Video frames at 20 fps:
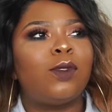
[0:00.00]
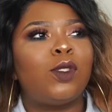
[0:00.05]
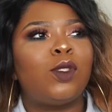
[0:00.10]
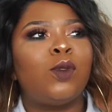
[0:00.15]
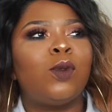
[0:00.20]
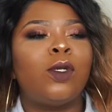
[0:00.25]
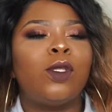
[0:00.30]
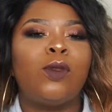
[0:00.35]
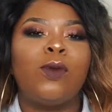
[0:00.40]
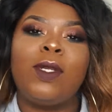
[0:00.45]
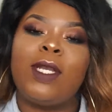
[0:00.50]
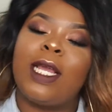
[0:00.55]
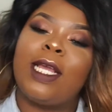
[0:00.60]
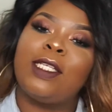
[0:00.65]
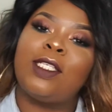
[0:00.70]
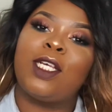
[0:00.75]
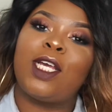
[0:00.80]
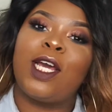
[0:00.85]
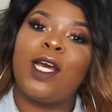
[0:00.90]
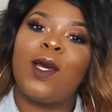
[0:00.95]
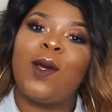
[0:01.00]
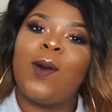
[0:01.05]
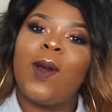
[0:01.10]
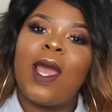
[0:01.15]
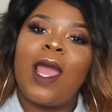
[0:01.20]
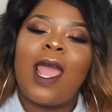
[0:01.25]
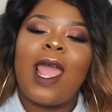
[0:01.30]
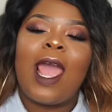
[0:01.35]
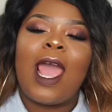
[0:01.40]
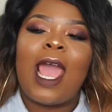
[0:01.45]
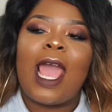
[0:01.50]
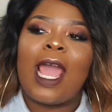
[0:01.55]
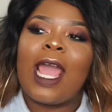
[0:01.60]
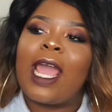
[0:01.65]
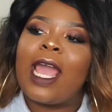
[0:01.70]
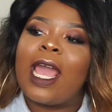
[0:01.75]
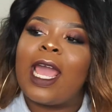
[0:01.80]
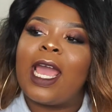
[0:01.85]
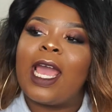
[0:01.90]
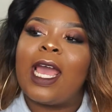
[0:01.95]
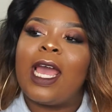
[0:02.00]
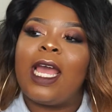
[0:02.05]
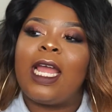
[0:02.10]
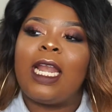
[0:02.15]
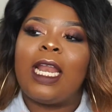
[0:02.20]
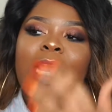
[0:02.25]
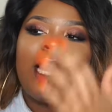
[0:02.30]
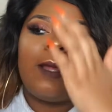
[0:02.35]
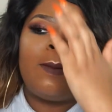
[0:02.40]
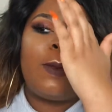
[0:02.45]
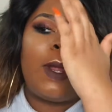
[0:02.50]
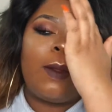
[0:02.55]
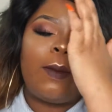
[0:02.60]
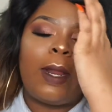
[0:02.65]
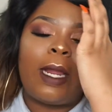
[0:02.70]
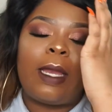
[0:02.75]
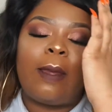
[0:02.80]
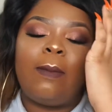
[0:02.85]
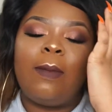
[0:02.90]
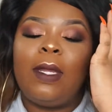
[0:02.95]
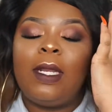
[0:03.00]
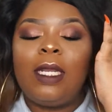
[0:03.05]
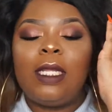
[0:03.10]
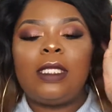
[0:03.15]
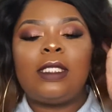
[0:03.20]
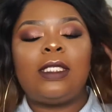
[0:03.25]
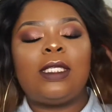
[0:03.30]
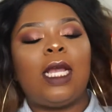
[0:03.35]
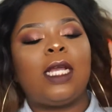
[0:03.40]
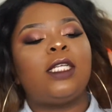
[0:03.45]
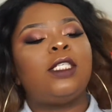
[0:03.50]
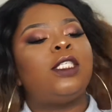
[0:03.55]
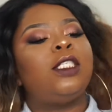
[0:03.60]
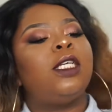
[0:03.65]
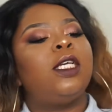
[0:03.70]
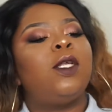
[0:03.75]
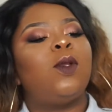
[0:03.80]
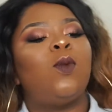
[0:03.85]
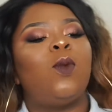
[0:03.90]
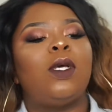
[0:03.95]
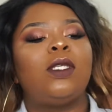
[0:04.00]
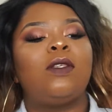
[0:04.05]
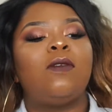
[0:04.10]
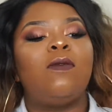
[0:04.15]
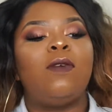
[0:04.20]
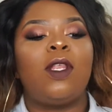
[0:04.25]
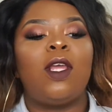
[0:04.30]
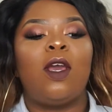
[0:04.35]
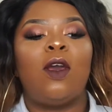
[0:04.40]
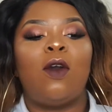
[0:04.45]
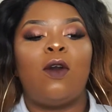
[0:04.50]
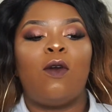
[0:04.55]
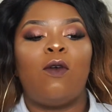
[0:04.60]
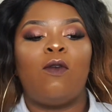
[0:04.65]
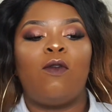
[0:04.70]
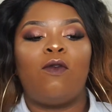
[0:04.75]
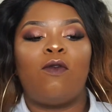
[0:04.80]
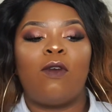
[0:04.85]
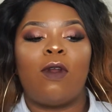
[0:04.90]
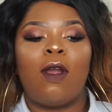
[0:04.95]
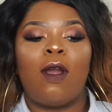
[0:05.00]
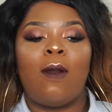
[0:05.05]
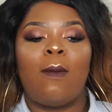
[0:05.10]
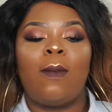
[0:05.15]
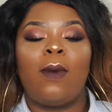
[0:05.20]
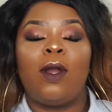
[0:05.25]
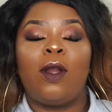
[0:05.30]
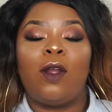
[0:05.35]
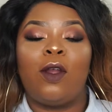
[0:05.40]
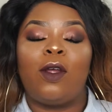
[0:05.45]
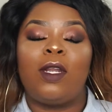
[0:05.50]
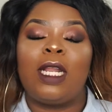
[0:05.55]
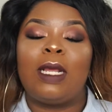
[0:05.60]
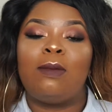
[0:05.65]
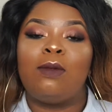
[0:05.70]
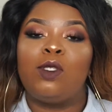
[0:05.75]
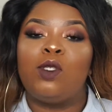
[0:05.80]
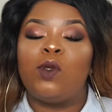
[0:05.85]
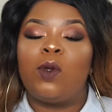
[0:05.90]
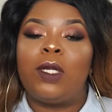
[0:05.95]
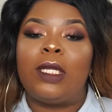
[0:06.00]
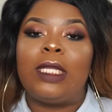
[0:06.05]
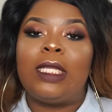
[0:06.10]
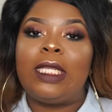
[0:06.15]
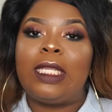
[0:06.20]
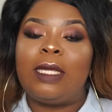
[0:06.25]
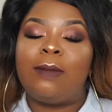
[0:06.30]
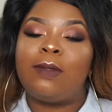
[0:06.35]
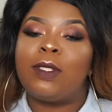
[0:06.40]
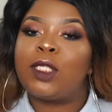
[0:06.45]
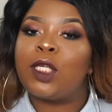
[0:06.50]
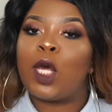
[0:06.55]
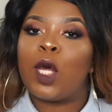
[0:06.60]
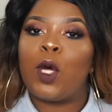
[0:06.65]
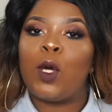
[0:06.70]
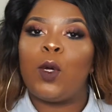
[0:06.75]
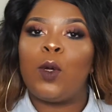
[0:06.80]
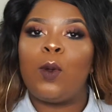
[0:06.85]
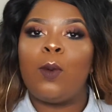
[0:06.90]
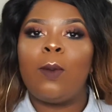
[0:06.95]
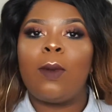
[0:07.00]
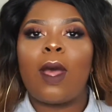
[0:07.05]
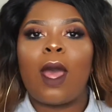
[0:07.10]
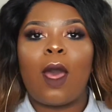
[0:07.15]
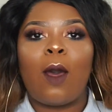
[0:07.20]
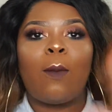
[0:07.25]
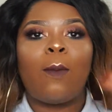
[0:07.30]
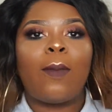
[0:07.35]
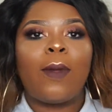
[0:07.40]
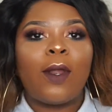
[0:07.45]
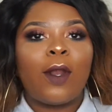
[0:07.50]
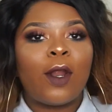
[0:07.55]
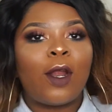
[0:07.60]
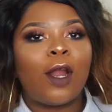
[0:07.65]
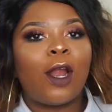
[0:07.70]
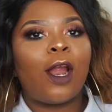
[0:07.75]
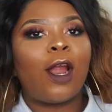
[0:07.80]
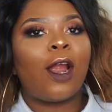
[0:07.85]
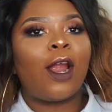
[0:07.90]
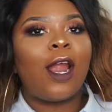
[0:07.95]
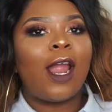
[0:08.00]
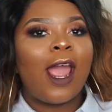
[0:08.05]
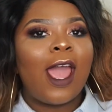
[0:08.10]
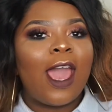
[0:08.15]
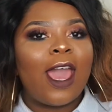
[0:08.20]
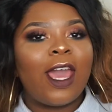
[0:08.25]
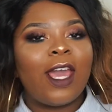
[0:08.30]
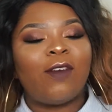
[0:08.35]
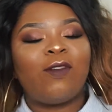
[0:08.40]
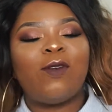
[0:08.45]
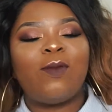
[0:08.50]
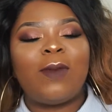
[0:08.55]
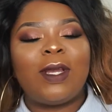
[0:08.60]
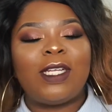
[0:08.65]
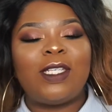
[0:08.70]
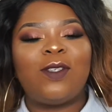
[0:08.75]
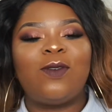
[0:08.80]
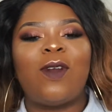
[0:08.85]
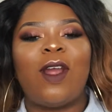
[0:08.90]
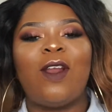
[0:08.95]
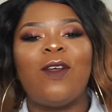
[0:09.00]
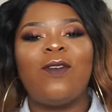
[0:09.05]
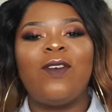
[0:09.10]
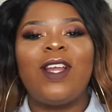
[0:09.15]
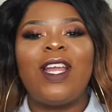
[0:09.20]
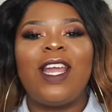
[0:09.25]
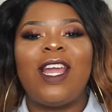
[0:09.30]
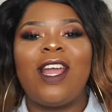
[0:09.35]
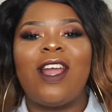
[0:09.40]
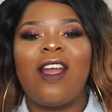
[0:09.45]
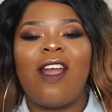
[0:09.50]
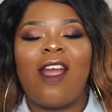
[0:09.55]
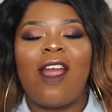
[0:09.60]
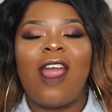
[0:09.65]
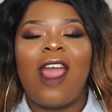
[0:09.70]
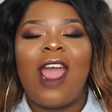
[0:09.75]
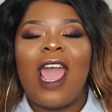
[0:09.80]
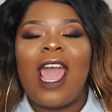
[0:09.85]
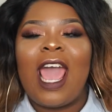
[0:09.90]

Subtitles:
2 or 3 days ago, and in my recommended section was a video from a girl named Jordan Lipscombe. I'll put her information right over here.